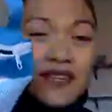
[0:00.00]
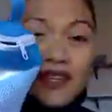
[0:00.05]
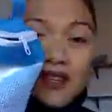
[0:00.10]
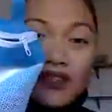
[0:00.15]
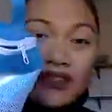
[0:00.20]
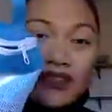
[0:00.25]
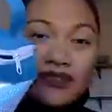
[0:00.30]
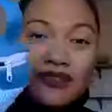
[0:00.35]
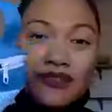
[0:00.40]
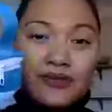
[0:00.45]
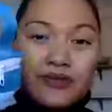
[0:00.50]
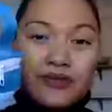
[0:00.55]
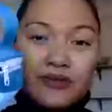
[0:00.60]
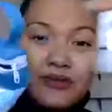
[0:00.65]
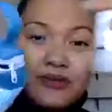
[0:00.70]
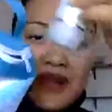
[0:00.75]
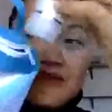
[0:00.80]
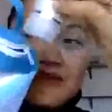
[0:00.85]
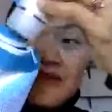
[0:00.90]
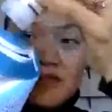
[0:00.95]
you do
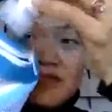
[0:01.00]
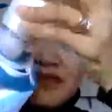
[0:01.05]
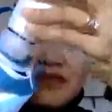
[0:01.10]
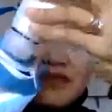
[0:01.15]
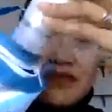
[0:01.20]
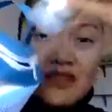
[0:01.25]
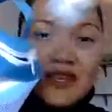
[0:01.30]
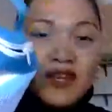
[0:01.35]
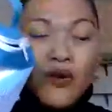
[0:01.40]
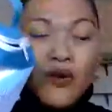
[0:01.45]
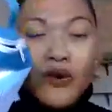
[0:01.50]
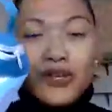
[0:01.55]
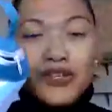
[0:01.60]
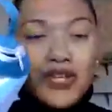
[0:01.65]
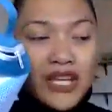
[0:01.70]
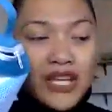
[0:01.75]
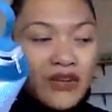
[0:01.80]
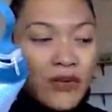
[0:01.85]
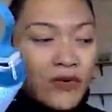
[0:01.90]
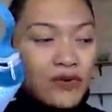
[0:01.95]
travel, or you
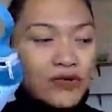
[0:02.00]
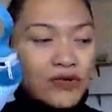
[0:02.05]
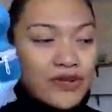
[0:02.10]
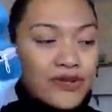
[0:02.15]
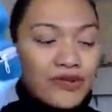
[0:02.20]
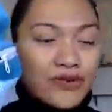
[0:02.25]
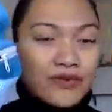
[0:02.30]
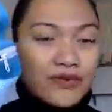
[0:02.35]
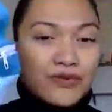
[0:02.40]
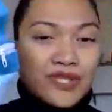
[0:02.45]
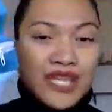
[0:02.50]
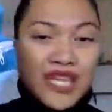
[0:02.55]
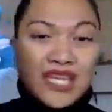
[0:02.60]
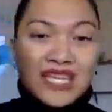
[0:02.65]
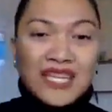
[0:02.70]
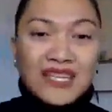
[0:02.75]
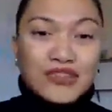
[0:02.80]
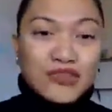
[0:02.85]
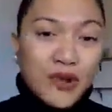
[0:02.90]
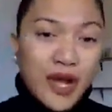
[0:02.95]
can also use
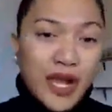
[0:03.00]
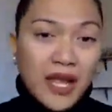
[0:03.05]
any dry